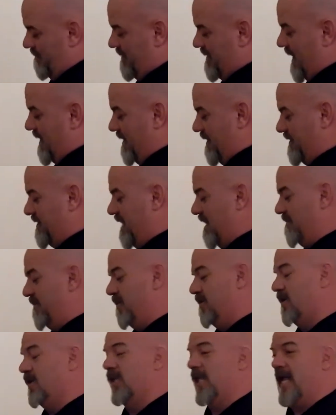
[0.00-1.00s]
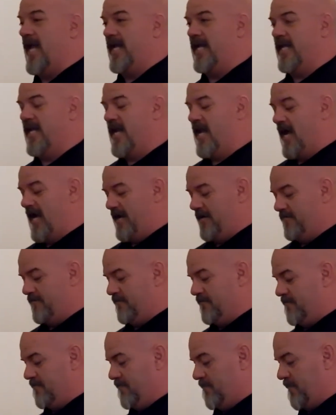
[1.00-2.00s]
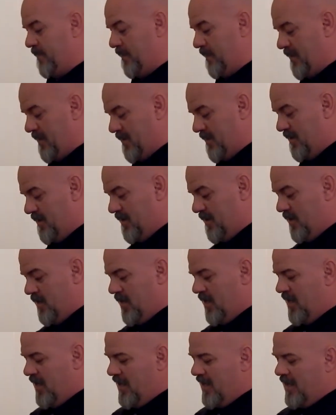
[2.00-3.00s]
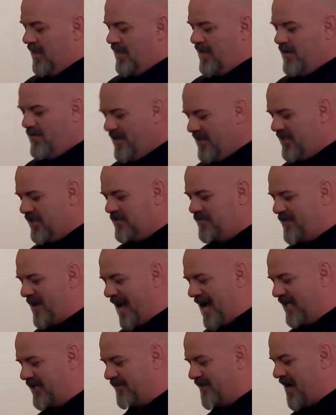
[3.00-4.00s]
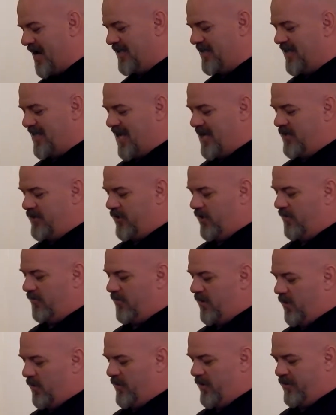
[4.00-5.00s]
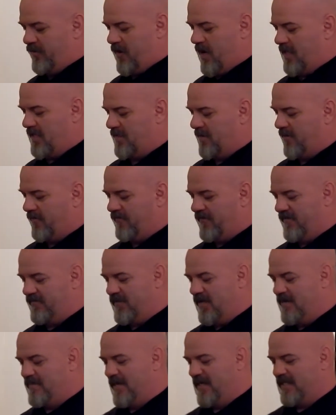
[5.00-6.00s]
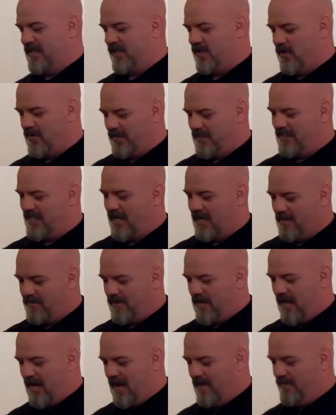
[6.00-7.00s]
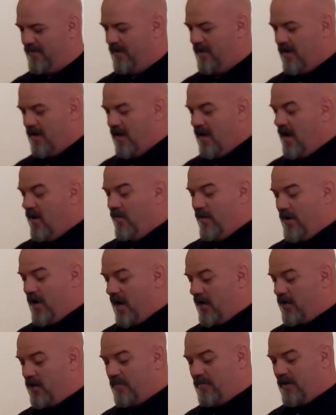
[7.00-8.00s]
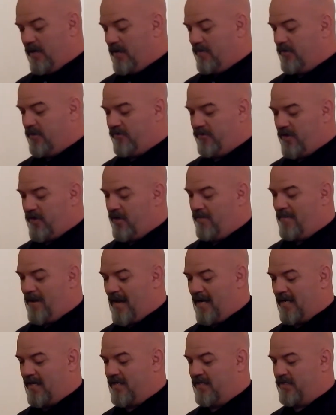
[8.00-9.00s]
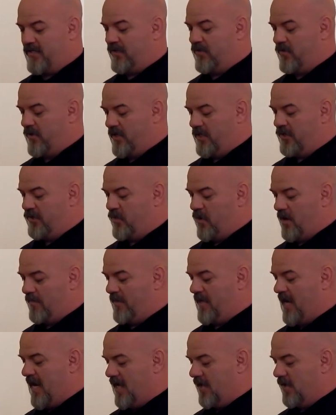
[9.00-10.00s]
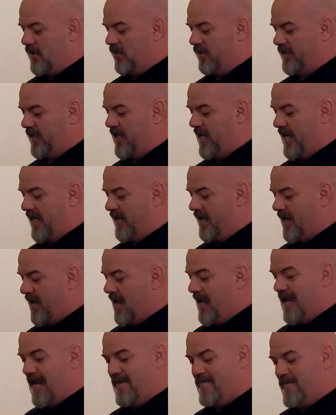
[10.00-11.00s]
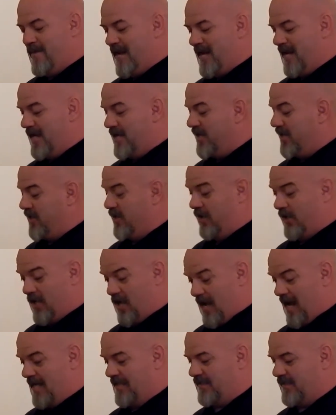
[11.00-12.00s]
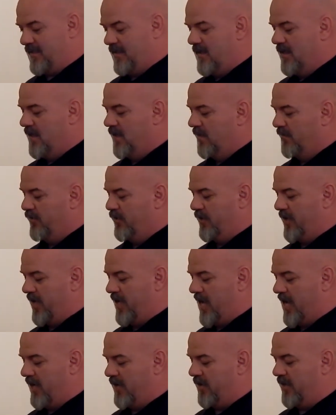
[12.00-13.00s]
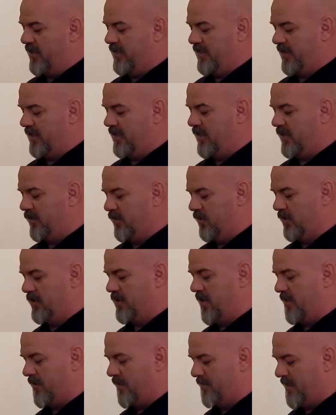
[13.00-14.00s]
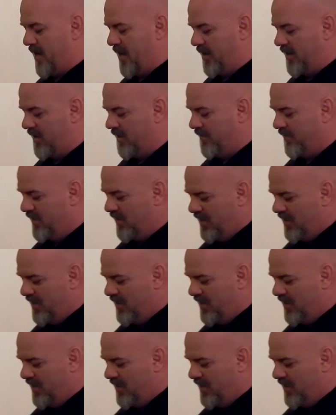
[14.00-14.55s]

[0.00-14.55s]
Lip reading: Down to the cipher. Claying in the night. Can we just backtrack to that dirt road we crossed about 15 minutes ago and set up camp? We're not going to pick up the trail back in this thorny, swampy hellhole tonight. Admit it, you're lost, the brunette hiker insisted to her stubborn partner.